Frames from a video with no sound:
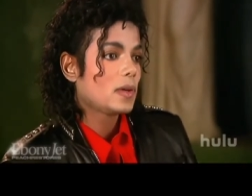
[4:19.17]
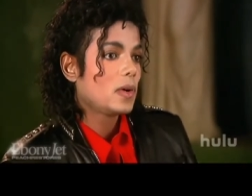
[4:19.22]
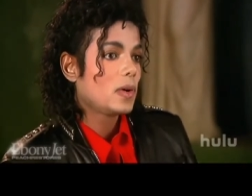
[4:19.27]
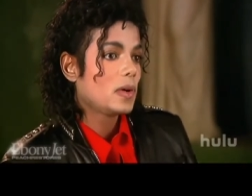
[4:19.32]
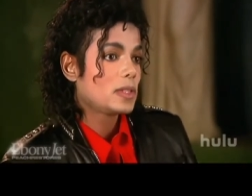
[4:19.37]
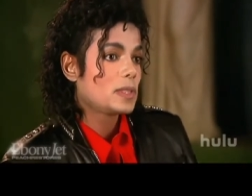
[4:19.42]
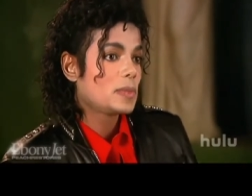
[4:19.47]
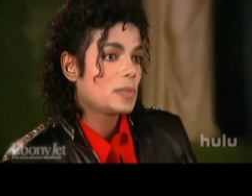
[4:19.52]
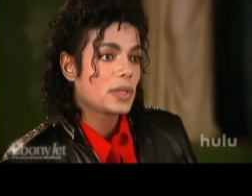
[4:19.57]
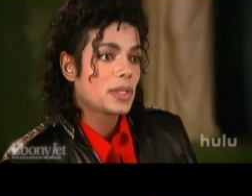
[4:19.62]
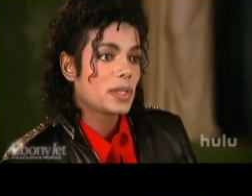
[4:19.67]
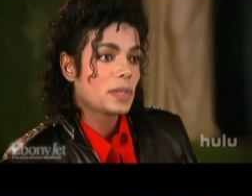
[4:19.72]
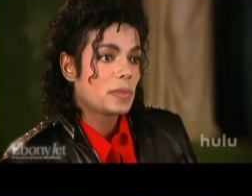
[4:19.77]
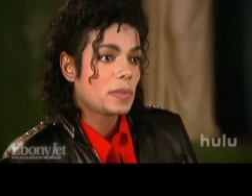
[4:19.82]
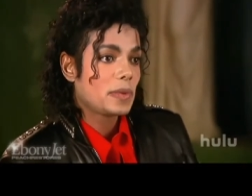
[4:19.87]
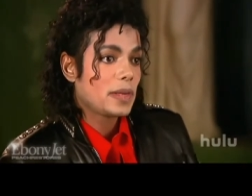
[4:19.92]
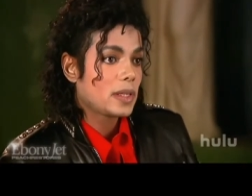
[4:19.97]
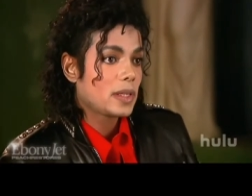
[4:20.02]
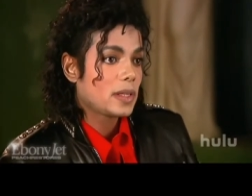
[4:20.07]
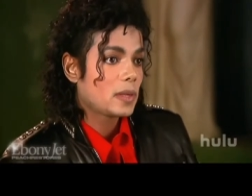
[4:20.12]
on spring
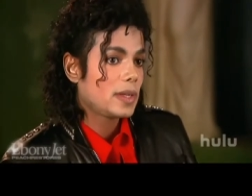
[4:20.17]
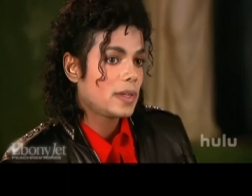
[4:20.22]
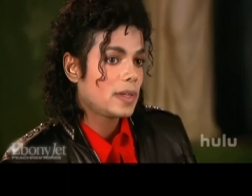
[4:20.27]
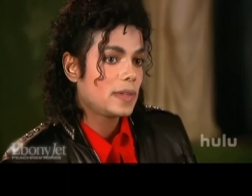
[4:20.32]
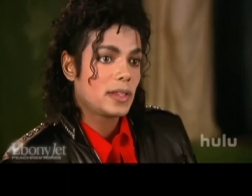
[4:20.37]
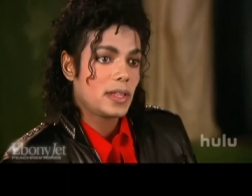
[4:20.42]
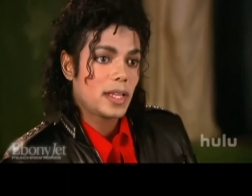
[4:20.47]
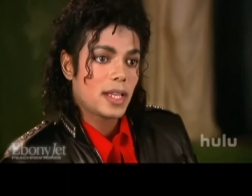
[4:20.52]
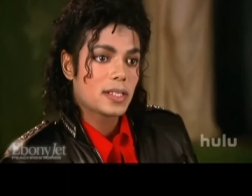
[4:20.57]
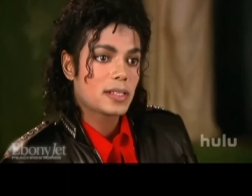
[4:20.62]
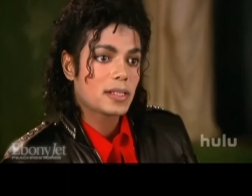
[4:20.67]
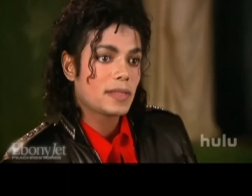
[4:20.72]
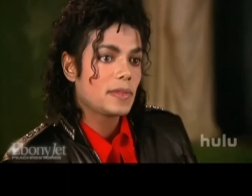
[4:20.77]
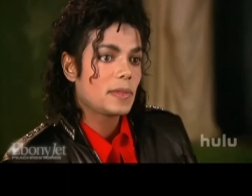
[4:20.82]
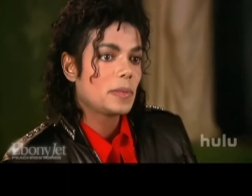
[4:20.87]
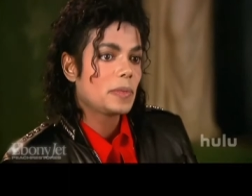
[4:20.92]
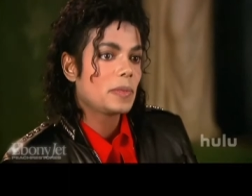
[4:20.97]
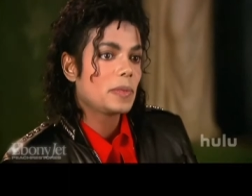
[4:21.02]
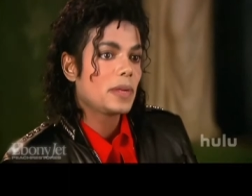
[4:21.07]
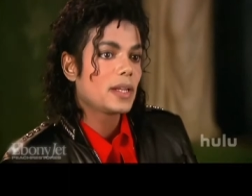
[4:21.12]
break or whatever,
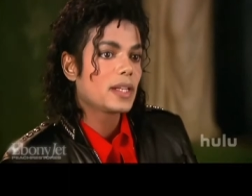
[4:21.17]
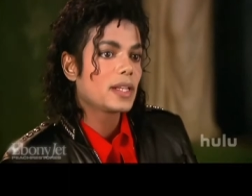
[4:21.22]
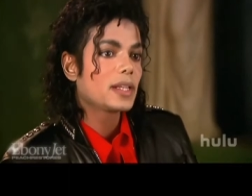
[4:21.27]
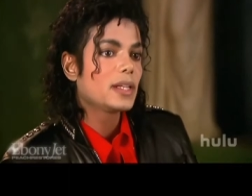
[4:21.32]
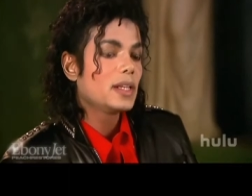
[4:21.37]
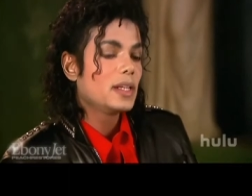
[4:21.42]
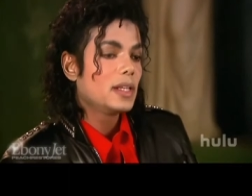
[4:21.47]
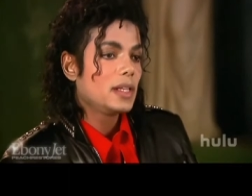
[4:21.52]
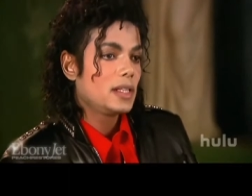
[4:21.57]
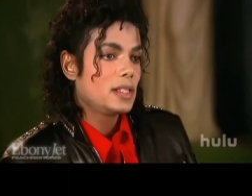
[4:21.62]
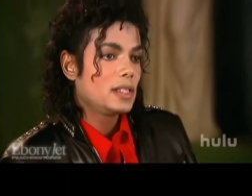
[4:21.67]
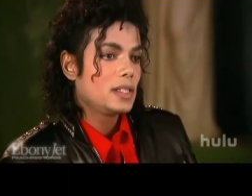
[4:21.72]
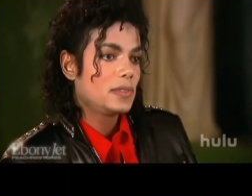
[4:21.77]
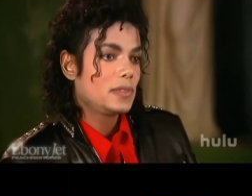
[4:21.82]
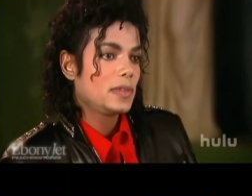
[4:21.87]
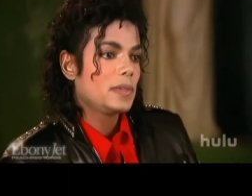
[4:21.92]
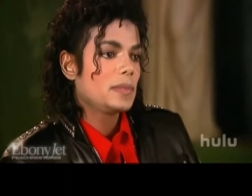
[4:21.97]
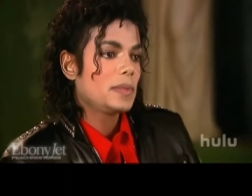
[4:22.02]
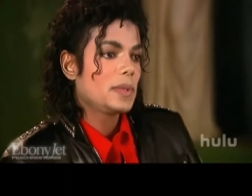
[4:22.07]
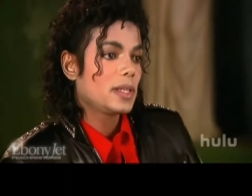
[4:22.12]
Thanksgiving break, his
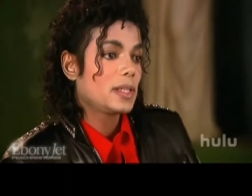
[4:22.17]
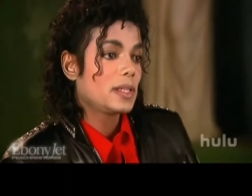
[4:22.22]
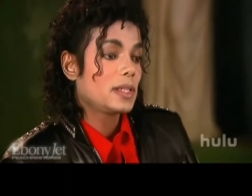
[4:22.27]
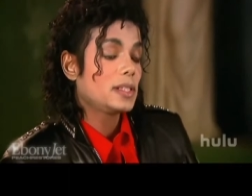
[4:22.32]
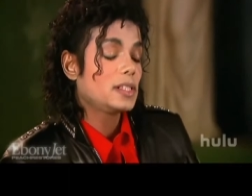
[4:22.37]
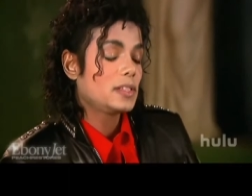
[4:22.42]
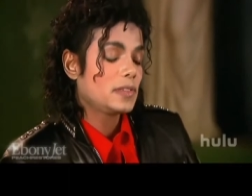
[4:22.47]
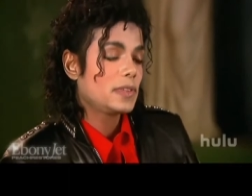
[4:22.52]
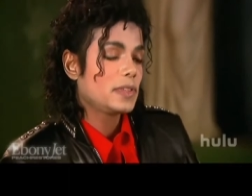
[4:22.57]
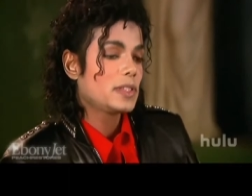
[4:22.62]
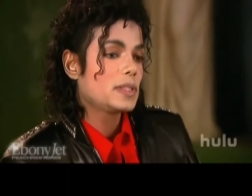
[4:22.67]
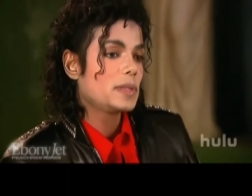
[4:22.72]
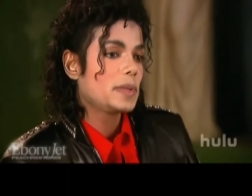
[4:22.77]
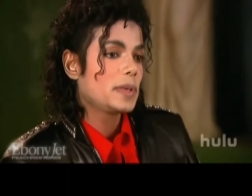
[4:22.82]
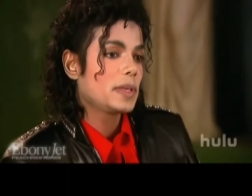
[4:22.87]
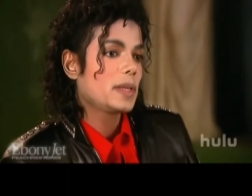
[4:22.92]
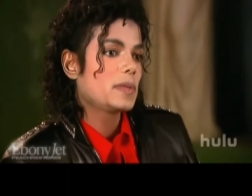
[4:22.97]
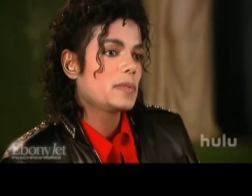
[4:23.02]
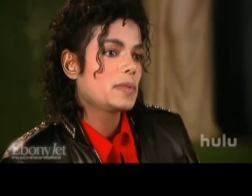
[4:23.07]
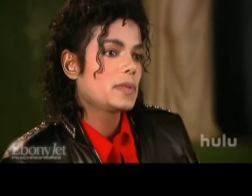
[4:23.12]
friend his friends
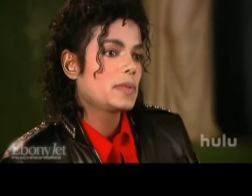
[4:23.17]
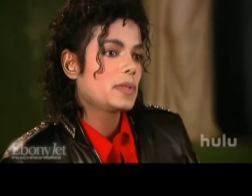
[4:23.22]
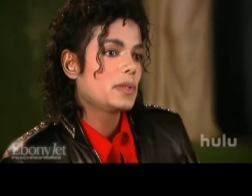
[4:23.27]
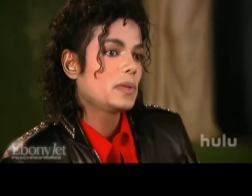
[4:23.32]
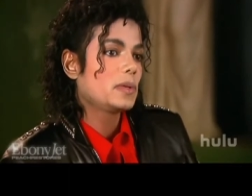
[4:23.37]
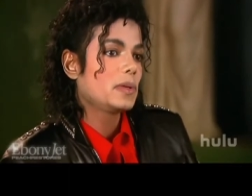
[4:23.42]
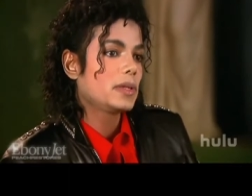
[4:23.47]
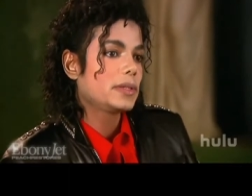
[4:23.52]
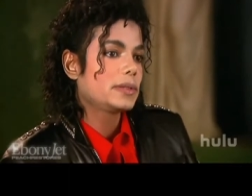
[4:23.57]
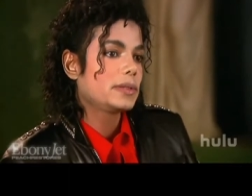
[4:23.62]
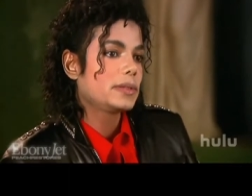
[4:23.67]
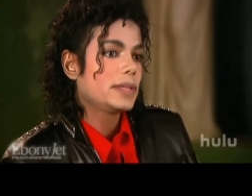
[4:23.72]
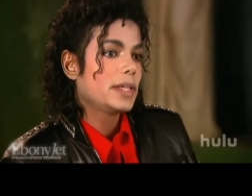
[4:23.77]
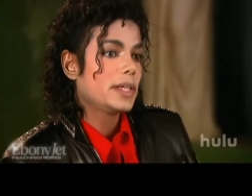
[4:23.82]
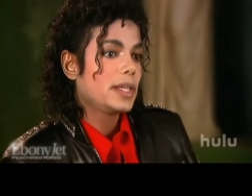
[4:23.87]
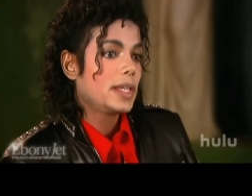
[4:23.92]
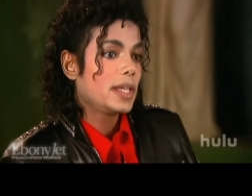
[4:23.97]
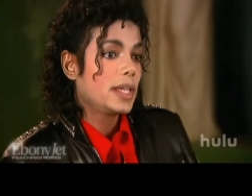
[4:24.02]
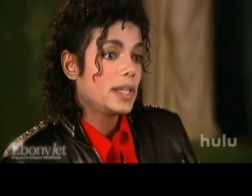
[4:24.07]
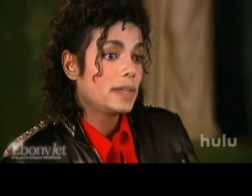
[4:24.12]
became so uh,
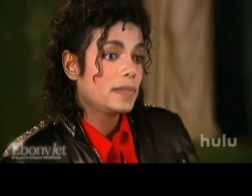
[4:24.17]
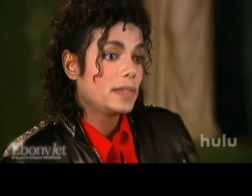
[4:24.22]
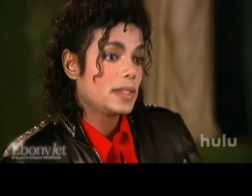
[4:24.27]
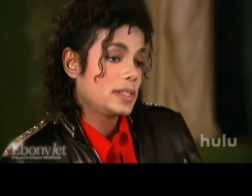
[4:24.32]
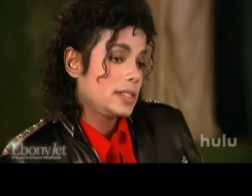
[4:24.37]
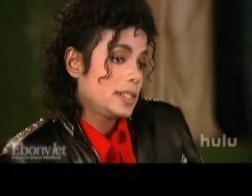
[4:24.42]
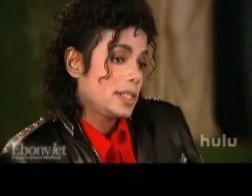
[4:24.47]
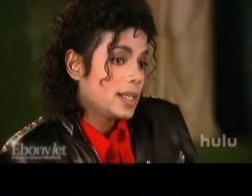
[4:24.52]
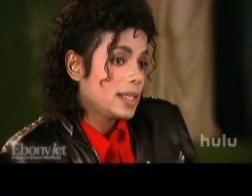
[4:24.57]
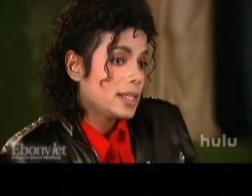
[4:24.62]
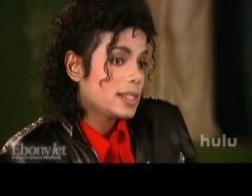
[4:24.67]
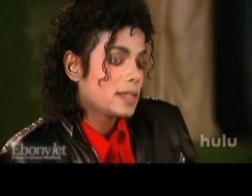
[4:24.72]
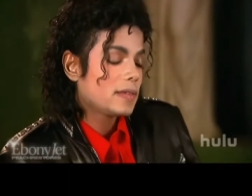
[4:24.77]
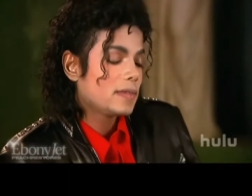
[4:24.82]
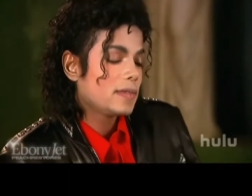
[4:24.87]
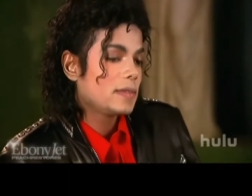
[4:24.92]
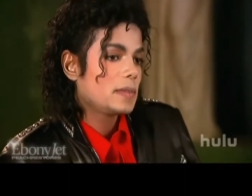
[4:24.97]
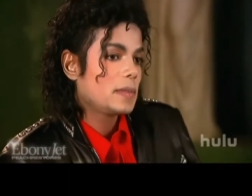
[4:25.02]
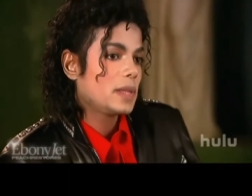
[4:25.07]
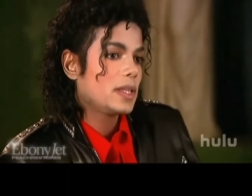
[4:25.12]
envious, jealous
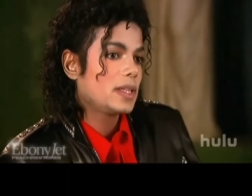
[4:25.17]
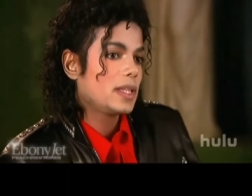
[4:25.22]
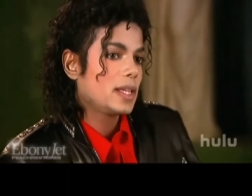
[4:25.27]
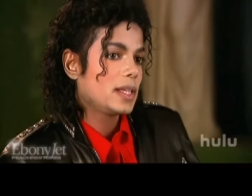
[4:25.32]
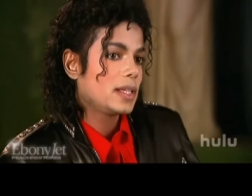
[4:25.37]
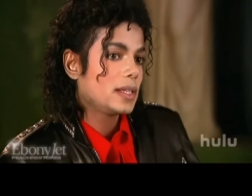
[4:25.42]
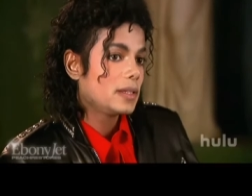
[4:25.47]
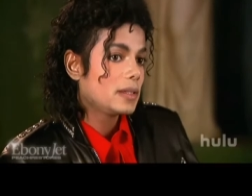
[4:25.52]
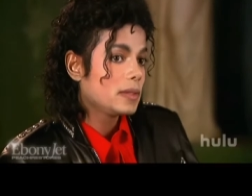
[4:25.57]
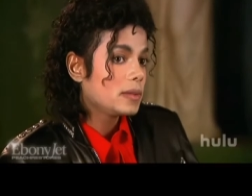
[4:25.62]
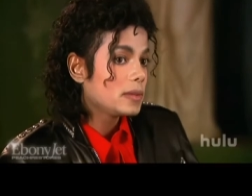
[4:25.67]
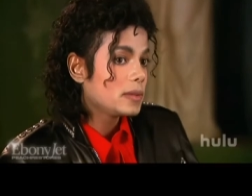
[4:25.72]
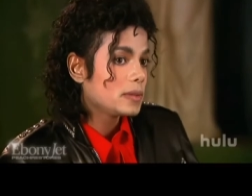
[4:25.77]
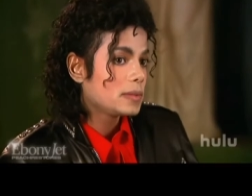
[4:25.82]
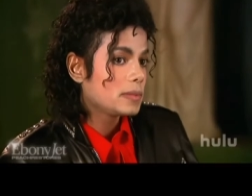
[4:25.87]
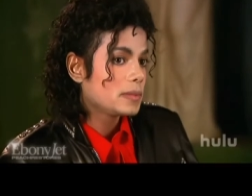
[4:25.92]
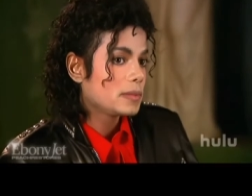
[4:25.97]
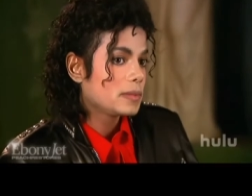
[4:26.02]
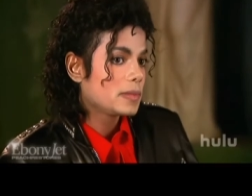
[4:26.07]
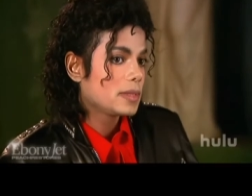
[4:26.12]
of him that mm -hmm. they mm-hmm. killed him.